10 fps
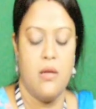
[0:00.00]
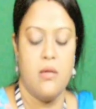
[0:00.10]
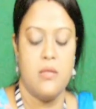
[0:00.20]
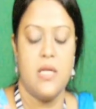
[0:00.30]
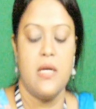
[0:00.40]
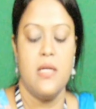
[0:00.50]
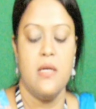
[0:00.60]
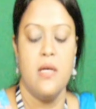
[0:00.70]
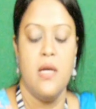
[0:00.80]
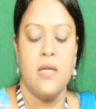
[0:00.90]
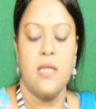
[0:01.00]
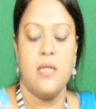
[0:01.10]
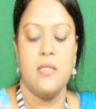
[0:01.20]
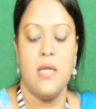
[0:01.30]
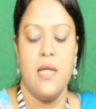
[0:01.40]
starting, that
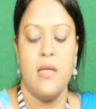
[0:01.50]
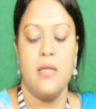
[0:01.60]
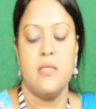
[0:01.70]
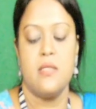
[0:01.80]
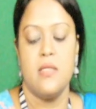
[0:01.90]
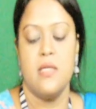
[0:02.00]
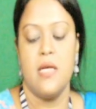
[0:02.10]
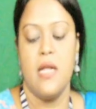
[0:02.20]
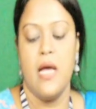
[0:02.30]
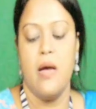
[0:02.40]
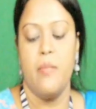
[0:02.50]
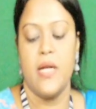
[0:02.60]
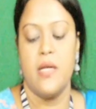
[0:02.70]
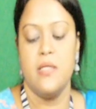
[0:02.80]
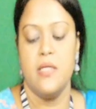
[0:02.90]
is a string can have at
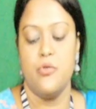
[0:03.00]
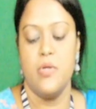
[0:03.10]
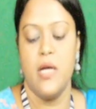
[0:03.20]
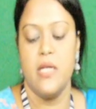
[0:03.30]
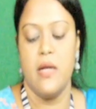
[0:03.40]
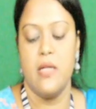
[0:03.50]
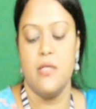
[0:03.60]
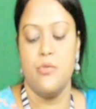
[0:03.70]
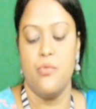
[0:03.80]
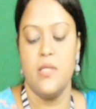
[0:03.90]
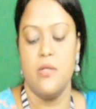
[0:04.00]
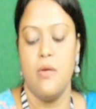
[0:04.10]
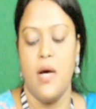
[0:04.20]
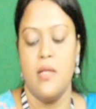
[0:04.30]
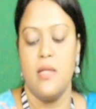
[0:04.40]
least, it should have at least 1 0,
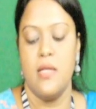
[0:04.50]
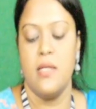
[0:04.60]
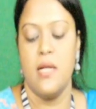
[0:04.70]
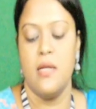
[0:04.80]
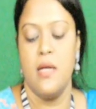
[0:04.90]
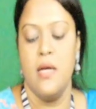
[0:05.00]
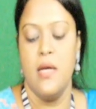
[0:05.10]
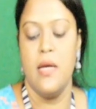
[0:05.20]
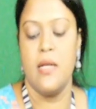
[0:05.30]
other than that it